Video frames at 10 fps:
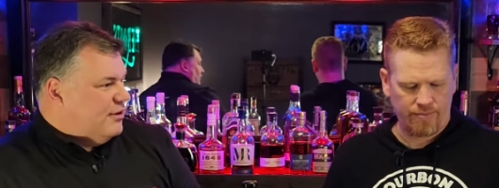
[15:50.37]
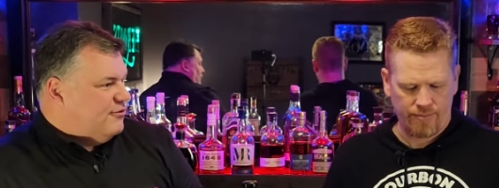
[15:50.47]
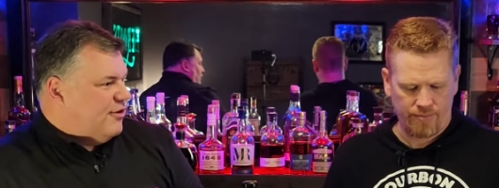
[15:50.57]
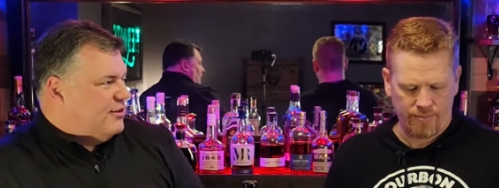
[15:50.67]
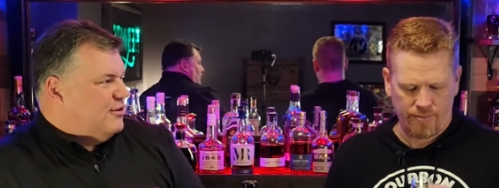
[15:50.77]
Speaker 1: In
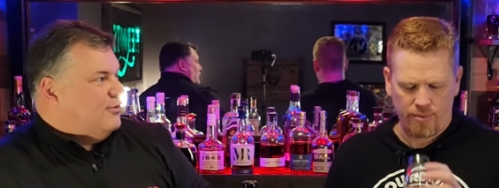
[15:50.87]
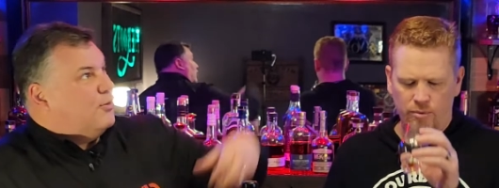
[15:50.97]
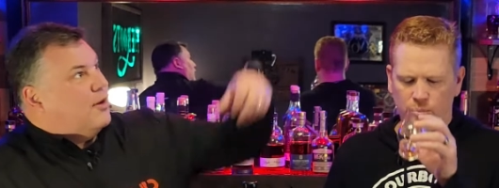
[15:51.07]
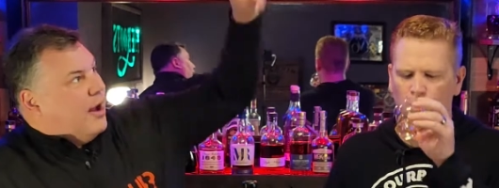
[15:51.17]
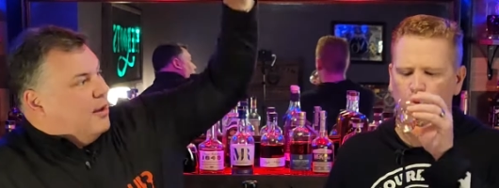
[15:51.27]
fact, you do a
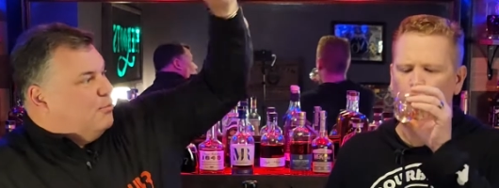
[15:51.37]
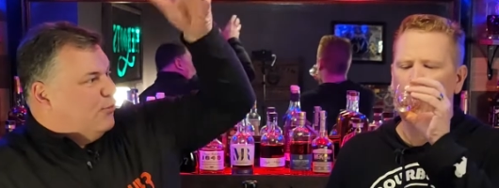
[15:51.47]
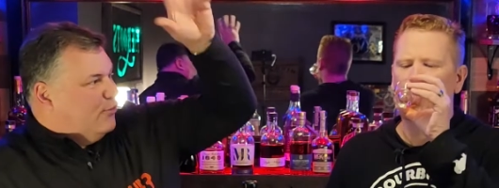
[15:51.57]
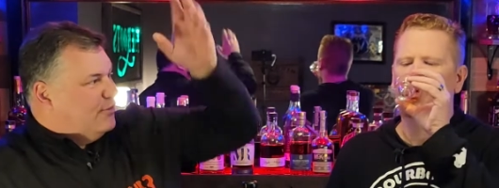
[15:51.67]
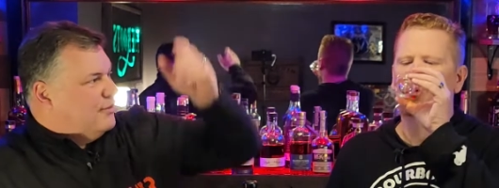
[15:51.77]
high
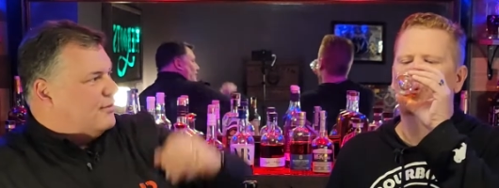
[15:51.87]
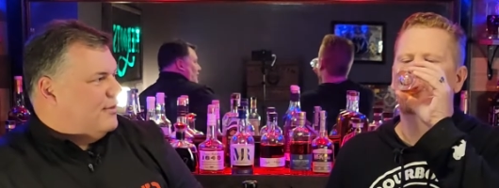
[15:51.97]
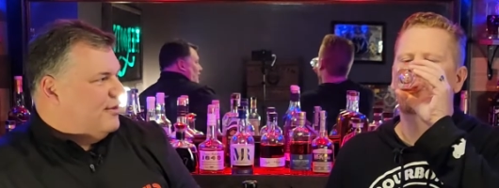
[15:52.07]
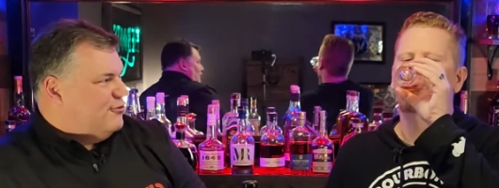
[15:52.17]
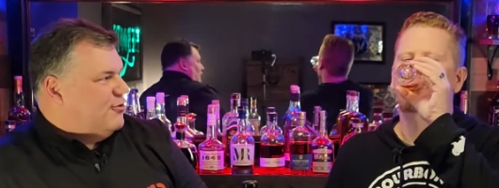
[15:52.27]
pour,
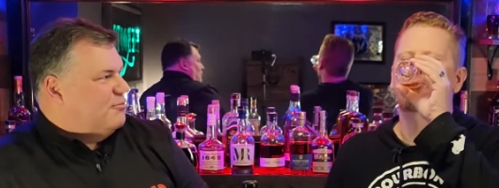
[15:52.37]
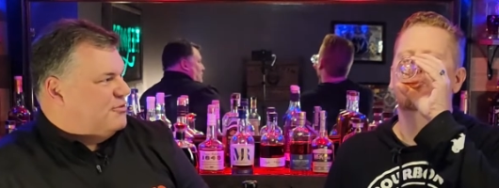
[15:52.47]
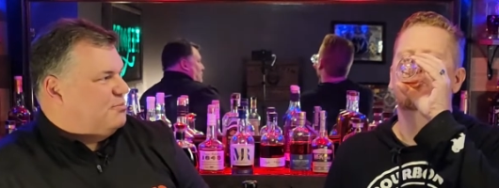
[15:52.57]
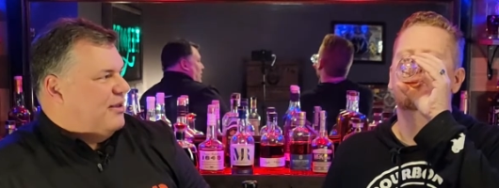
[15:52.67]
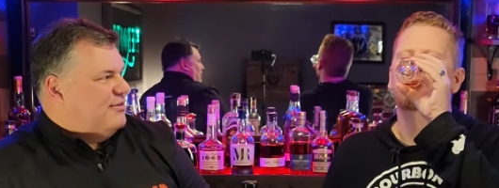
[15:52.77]
like from
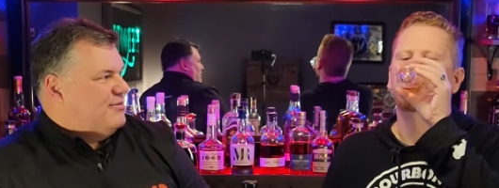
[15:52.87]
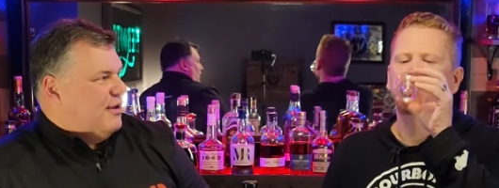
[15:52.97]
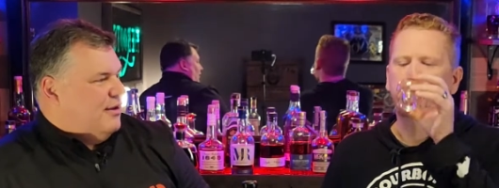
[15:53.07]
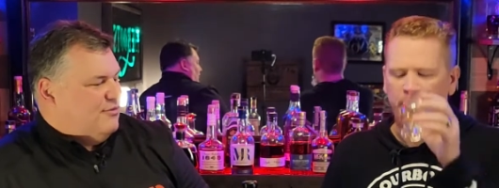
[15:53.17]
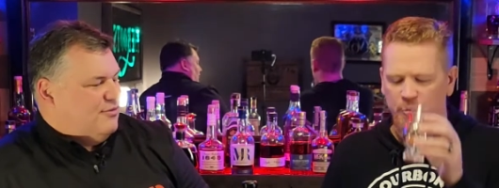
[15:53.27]
space kind
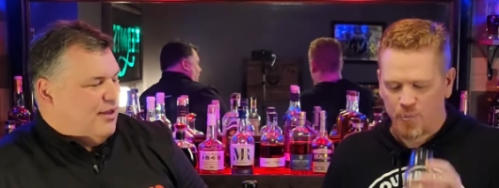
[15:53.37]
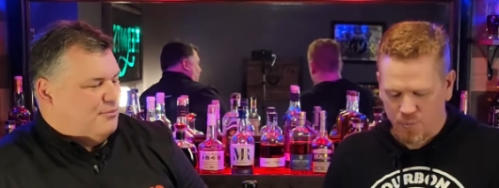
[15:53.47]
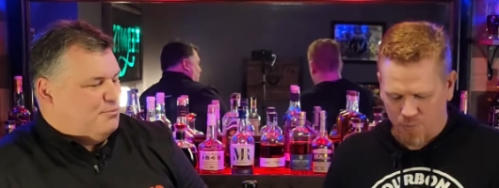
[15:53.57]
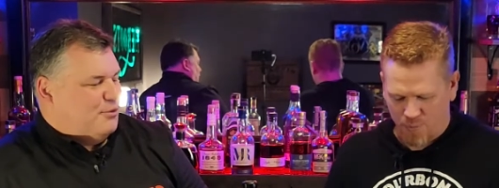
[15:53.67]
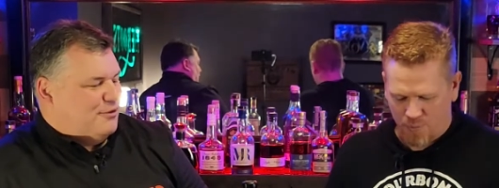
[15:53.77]
of like
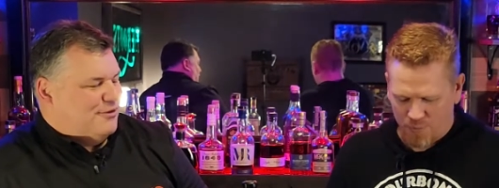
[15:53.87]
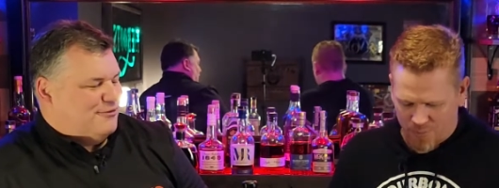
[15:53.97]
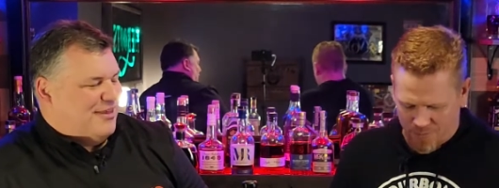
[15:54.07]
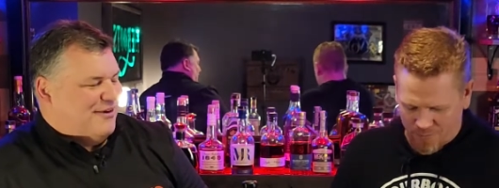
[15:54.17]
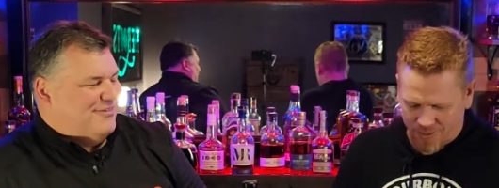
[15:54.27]
pour of
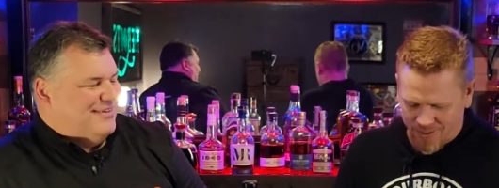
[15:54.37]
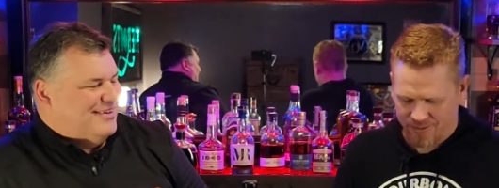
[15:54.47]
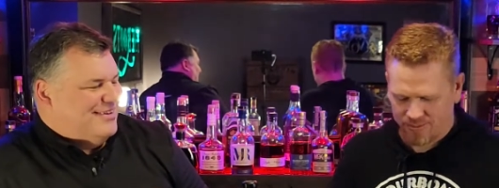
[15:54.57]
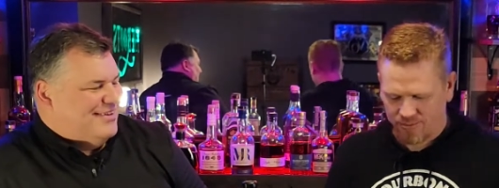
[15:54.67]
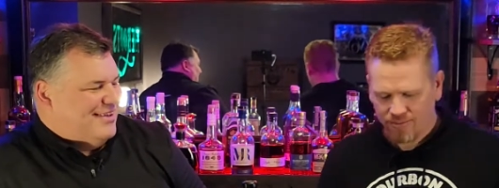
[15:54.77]
that one.
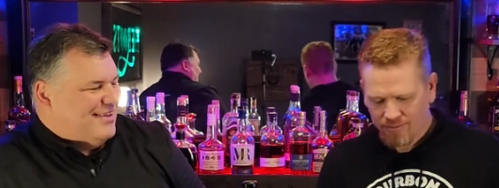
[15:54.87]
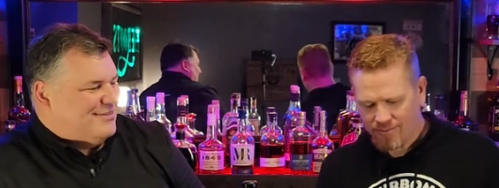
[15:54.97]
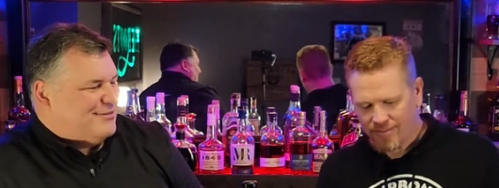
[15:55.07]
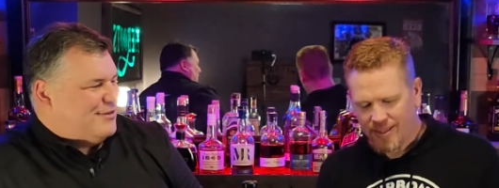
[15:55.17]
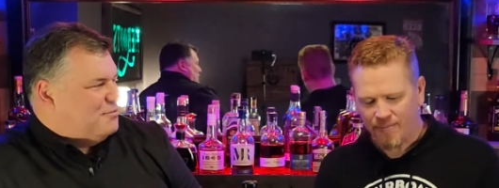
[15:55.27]
That's
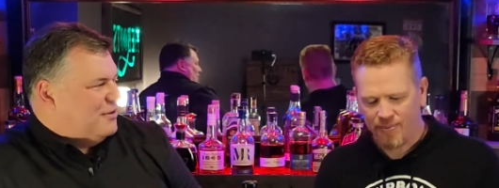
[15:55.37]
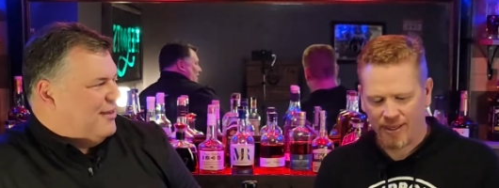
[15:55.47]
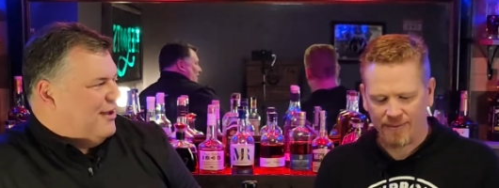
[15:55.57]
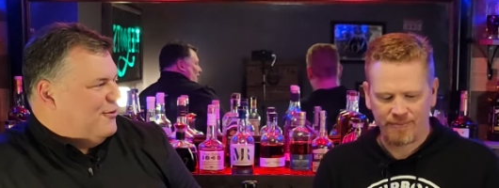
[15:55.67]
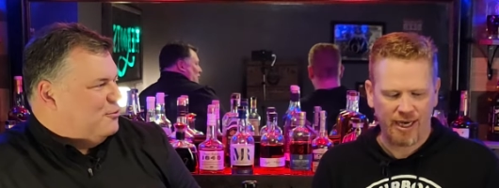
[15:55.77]
typically how
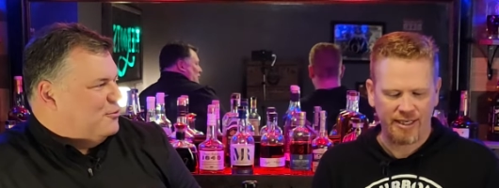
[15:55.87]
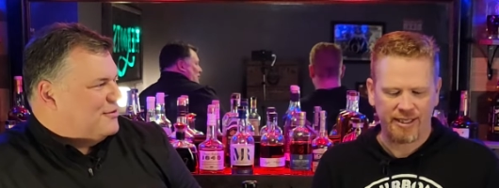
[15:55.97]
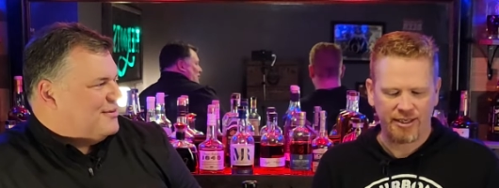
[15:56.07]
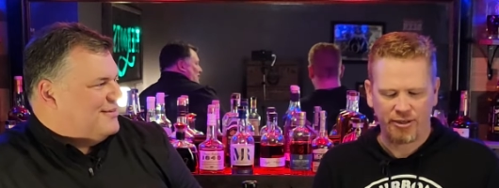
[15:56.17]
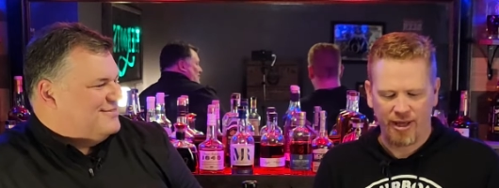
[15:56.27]
you. I work.
Speaker 2: did
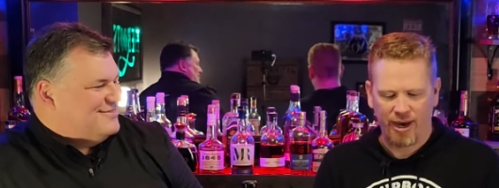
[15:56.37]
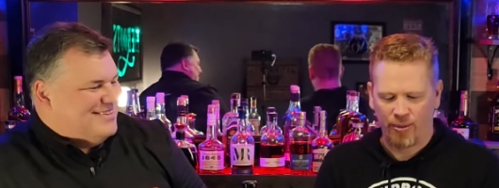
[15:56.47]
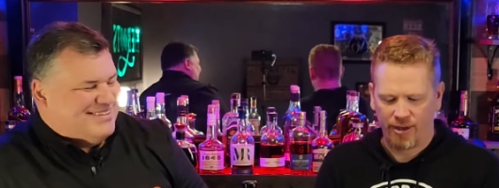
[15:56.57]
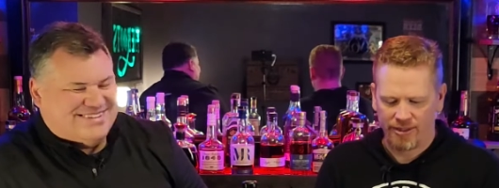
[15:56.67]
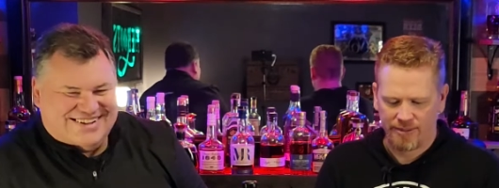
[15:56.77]
do that
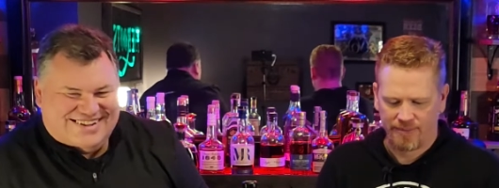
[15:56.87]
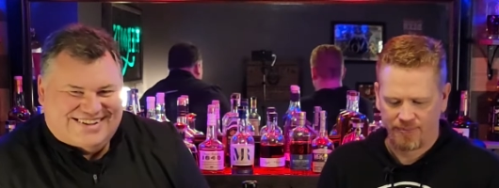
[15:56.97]
once.